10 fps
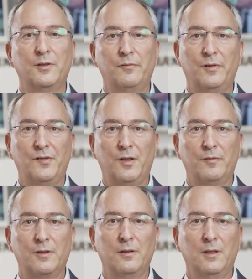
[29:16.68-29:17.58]
of
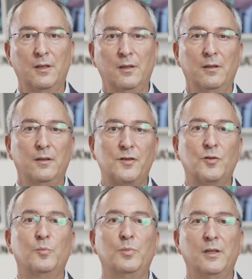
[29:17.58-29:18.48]
TV7
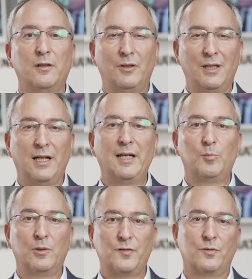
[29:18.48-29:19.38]
is to be a
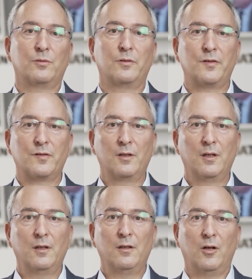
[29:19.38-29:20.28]
reliable source
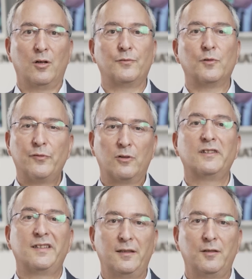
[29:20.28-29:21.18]
of
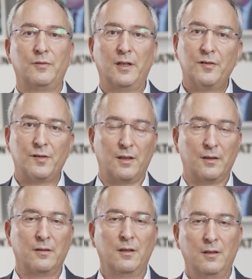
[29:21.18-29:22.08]
authoritative
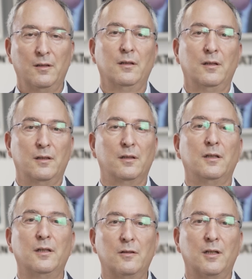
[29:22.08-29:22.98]
insight in an
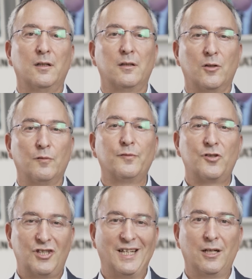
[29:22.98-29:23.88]
era of
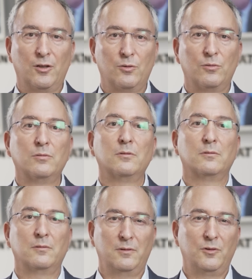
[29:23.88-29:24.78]
shallow
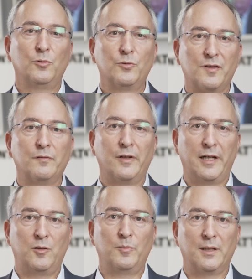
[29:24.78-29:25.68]
news
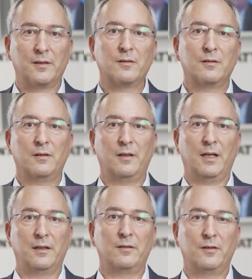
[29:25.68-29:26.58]
environment
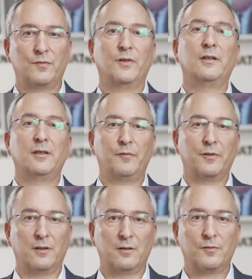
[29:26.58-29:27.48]
that is very
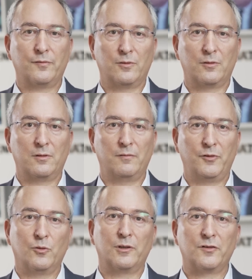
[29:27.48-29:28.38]
difficult for
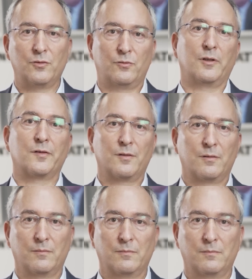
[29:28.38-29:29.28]
viewers to trust.